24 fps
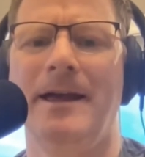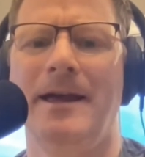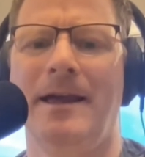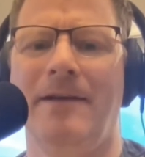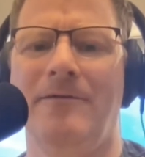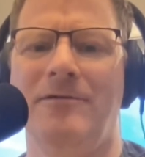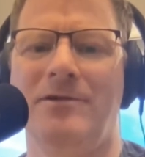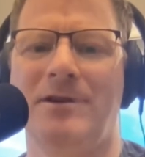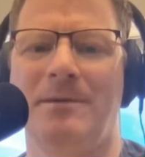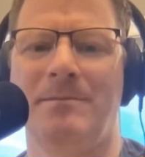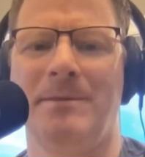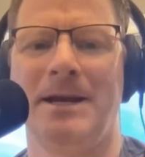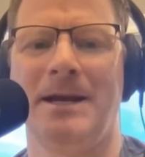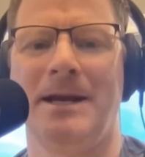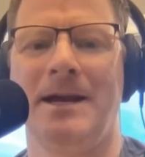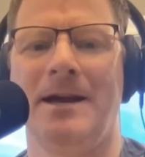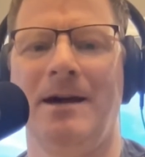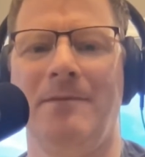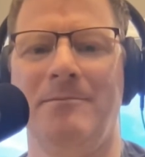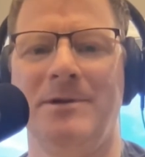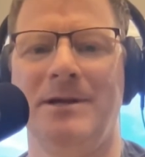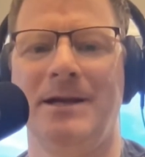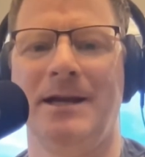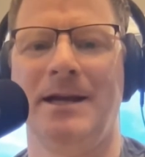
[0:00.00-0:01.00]
If somebody
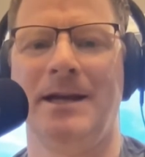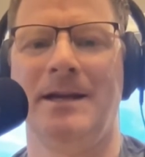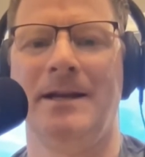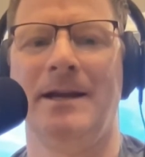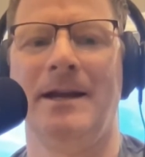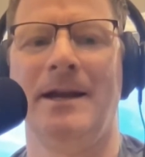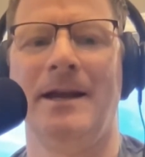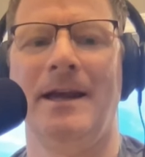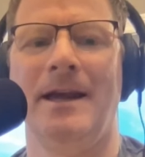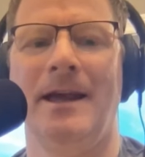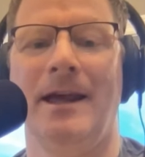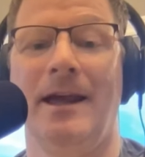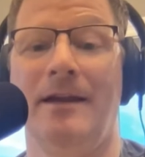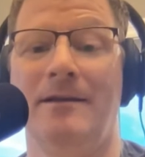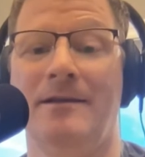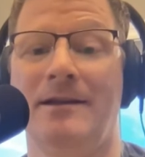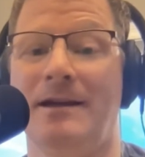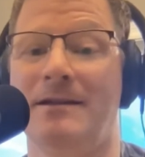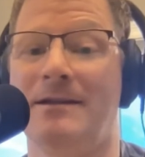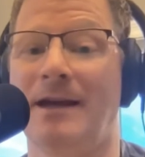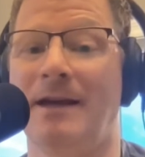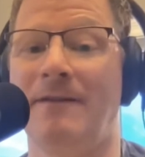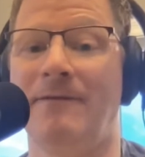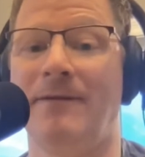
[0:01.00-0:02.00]
comes in and
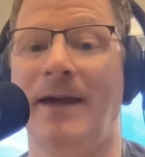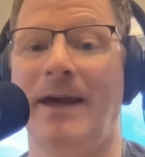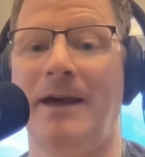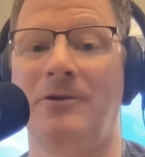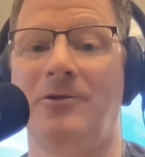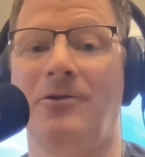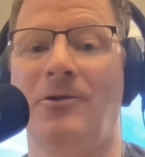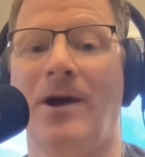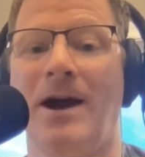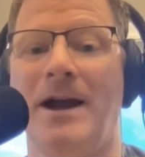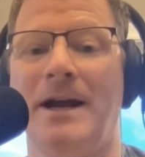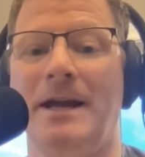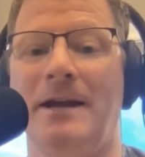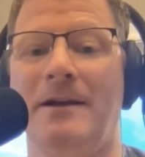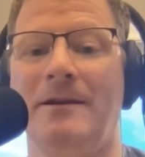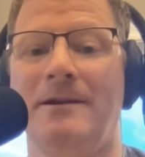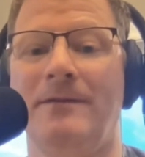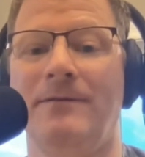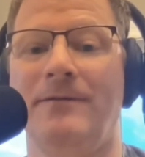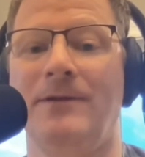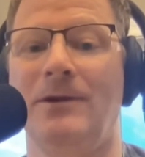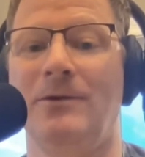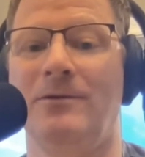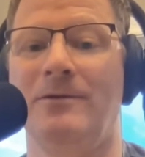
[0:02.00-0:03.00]
says, I've had chronic
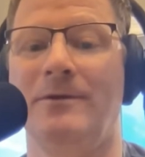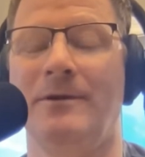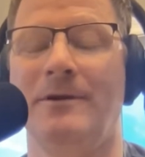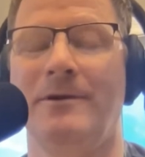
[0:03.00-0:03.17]
diffuse,